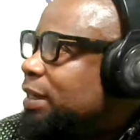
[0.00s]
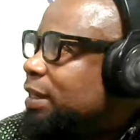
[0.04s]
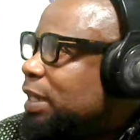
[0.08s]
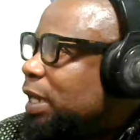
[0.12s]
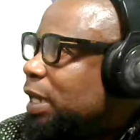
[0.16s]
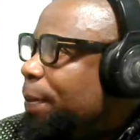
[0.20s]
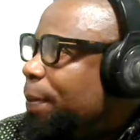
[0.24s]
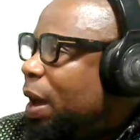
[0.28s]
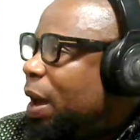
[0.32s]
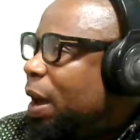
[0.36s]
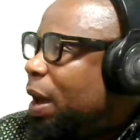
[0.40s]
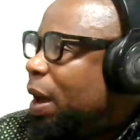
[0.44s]

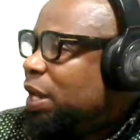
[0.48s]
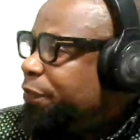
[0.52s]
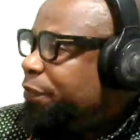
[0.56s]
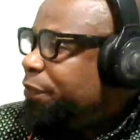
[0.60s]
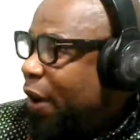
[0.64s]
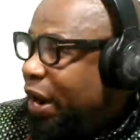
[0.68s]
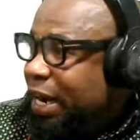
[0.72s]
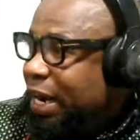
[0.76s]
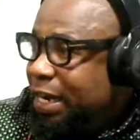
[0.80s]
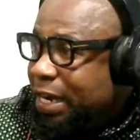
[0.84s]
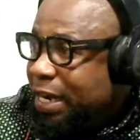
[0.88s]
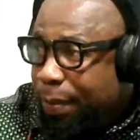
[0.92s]
Because
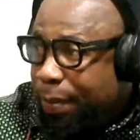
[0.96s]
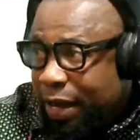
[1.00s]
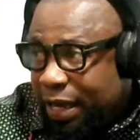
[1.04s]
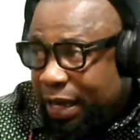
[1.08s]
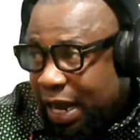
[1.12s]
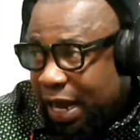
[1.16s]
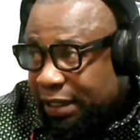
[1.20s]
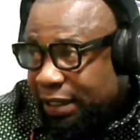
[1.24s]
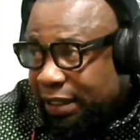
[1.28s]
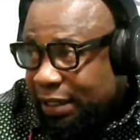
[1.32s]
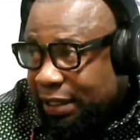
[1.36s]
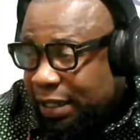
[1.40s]
Friday na make
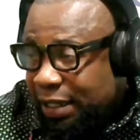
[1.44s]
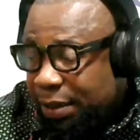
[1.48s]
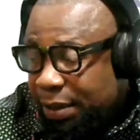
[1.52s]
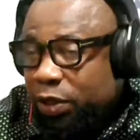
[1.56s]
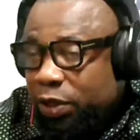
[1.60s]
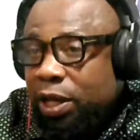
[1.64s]
catch ourselves.